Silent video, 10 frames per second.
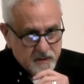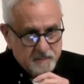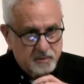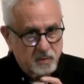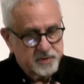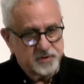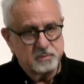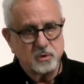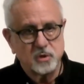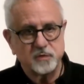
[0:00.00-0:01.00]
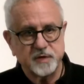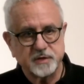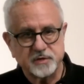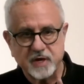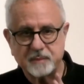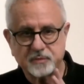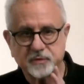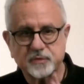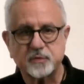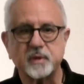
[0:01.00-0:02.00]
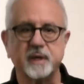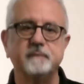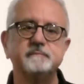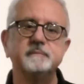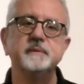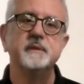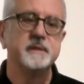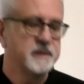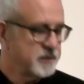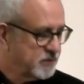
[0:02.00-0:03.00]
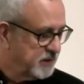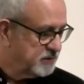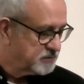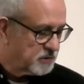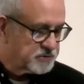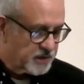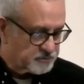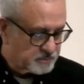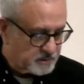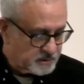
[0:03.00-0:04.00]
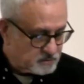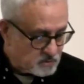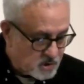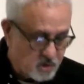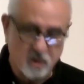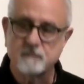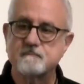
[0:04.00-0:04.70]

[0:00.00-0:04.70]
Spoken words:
But once you move into chapter 3, things go desperately wrong.